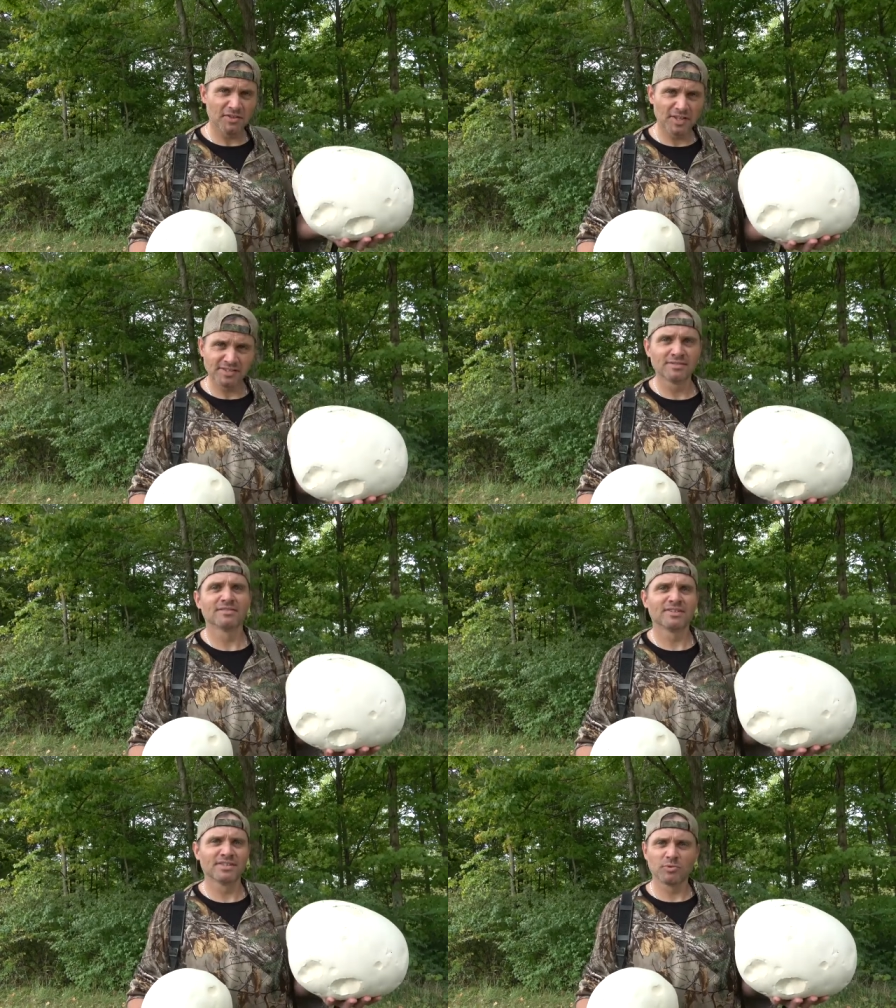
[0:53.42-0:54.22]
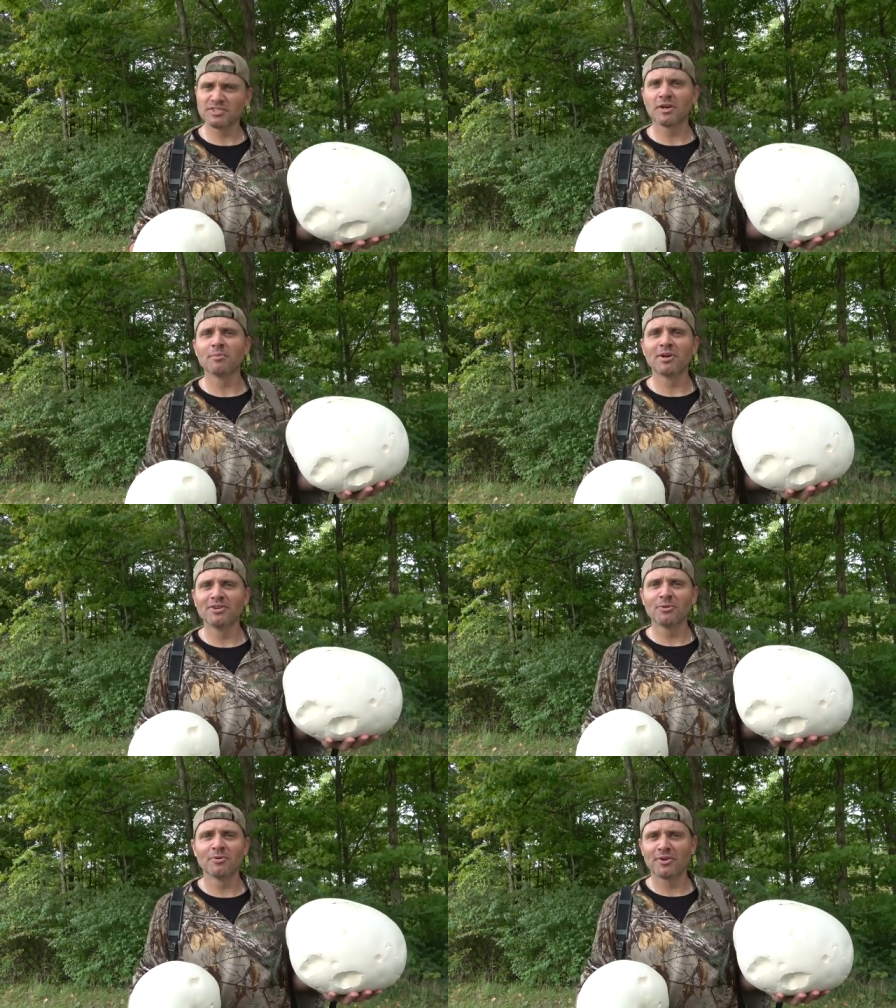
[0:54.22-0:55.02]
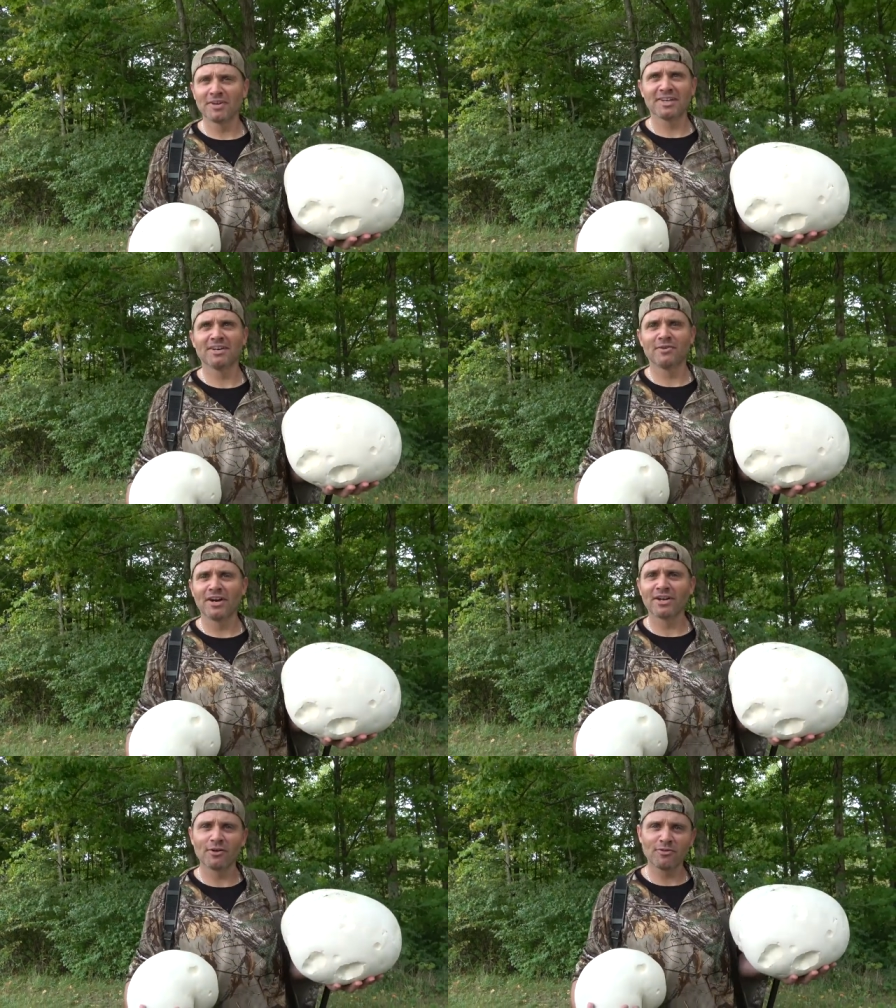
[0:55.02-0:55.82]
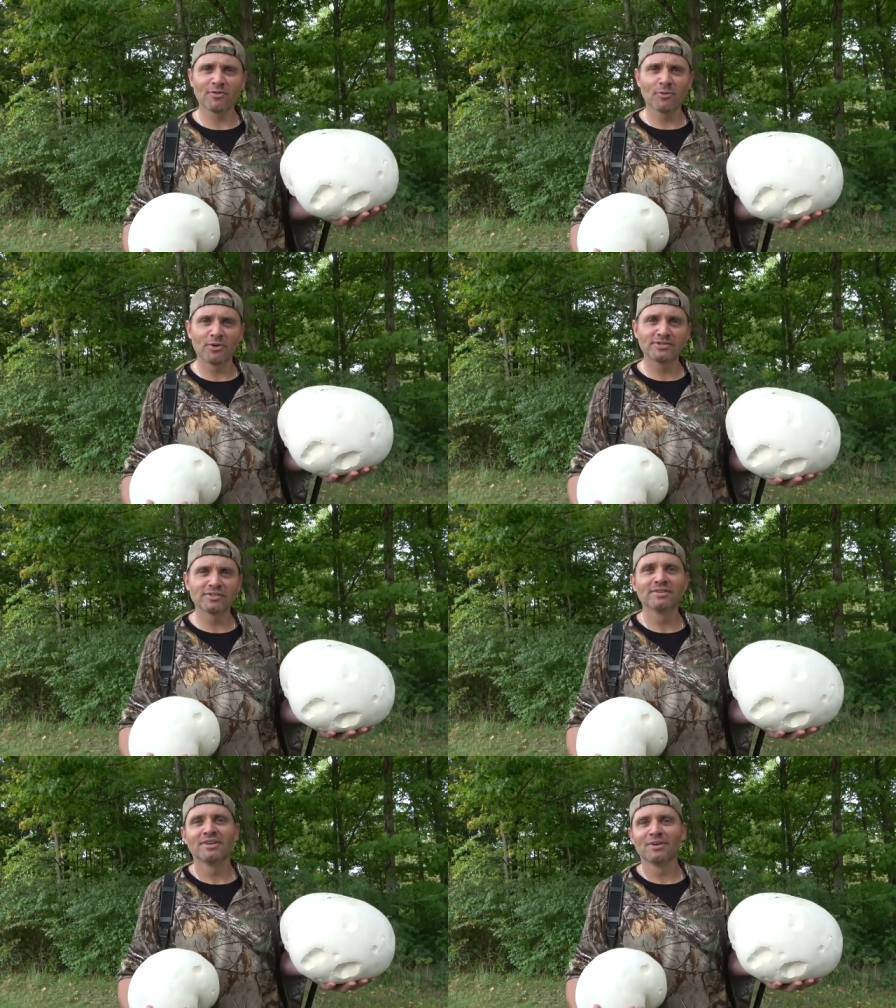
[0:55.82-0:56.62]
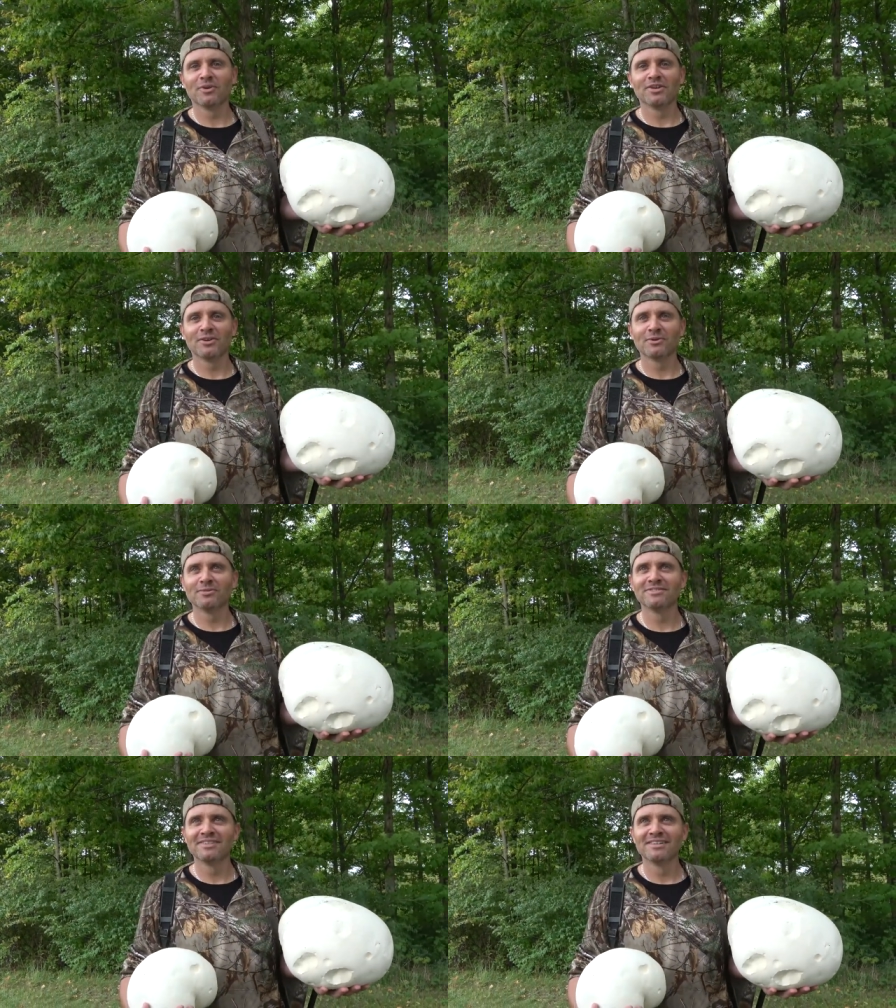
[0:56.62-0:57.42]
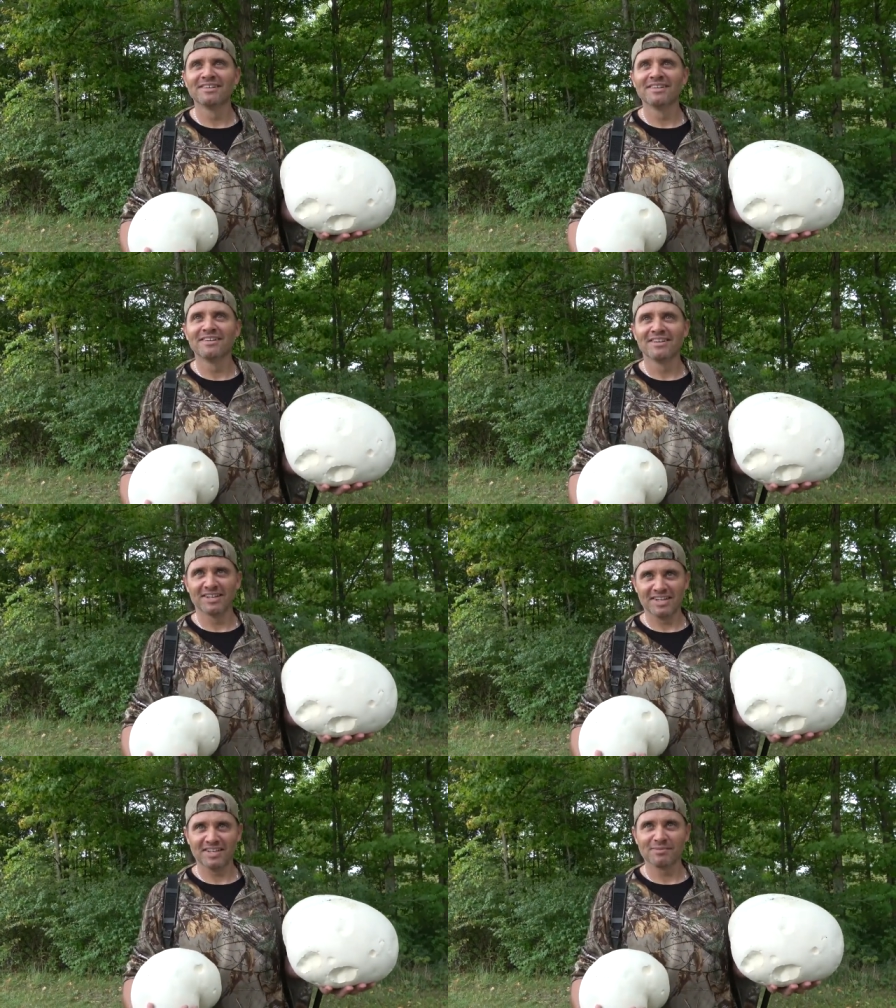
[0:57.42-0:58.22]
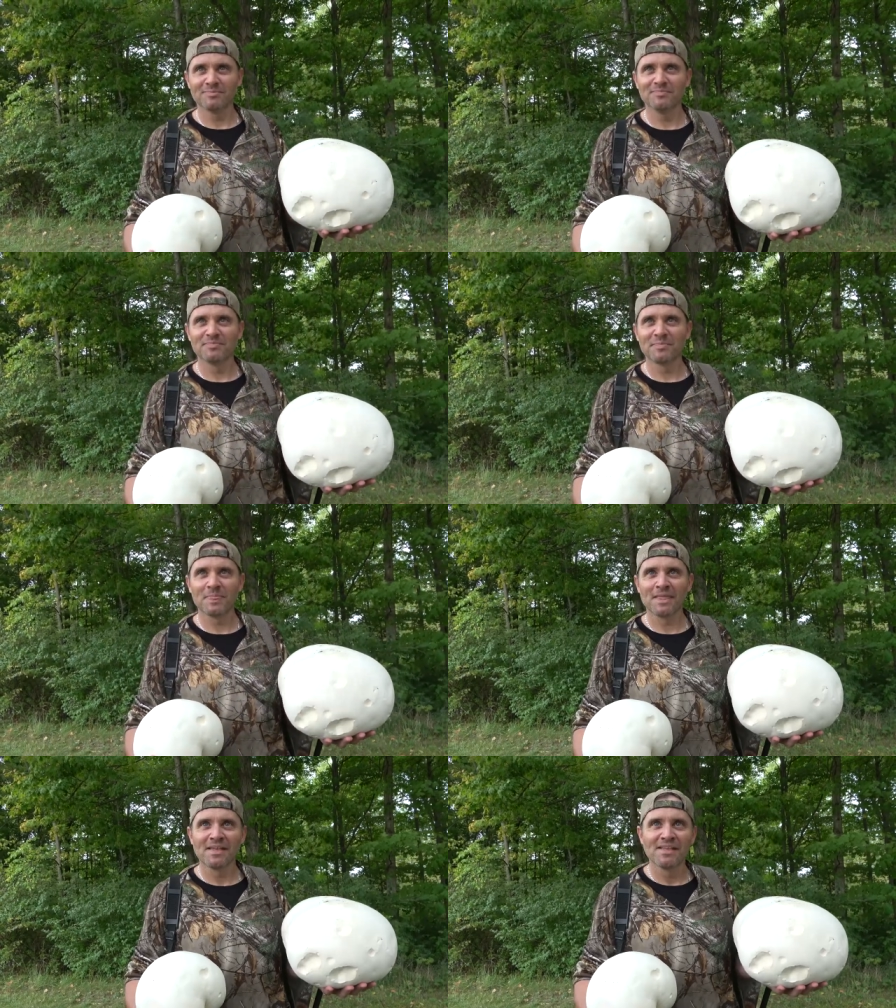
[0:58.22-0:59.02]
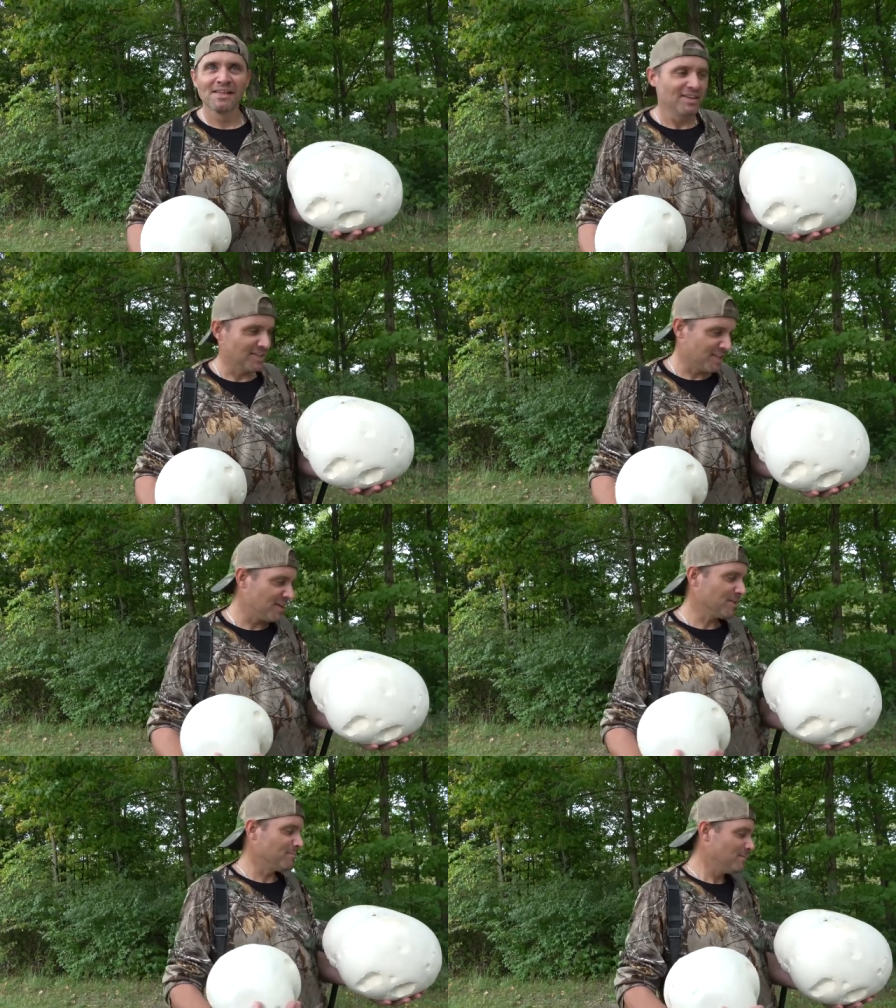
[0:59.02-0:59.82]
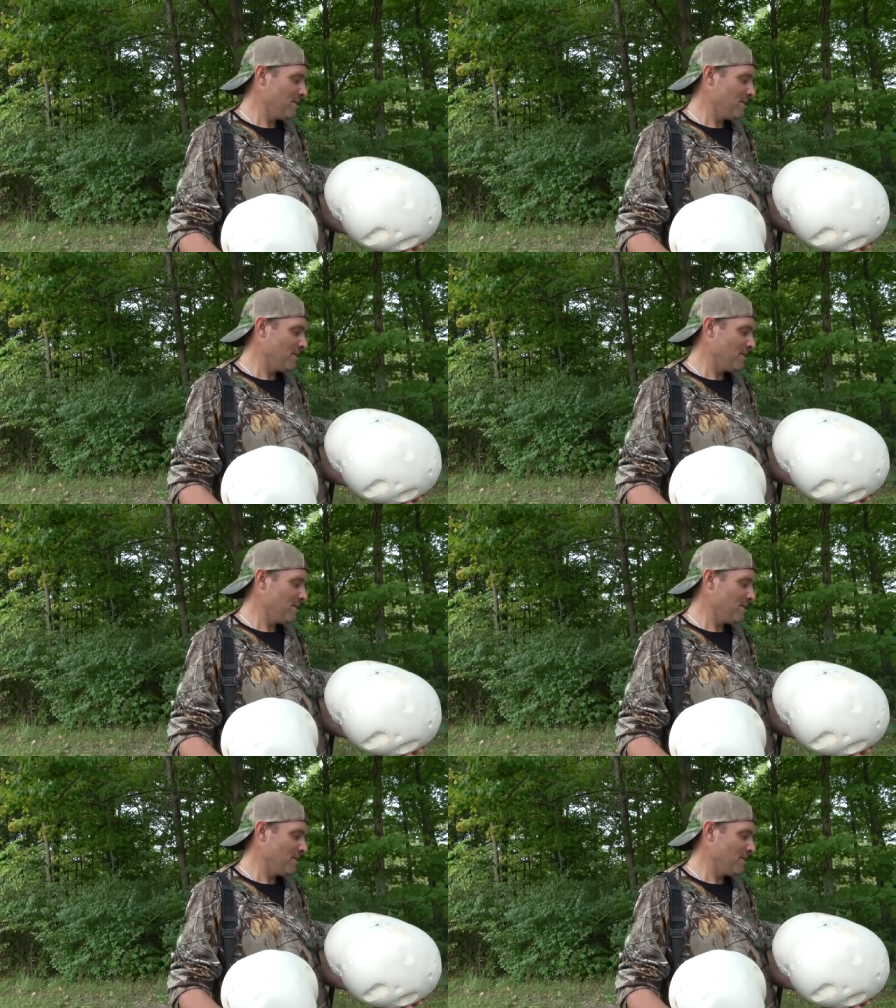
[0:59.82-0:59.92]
to these because what's everybody do when they're a kid, right? You go through the woods, what do you do? You Once they're dry, you kick them? You kick them.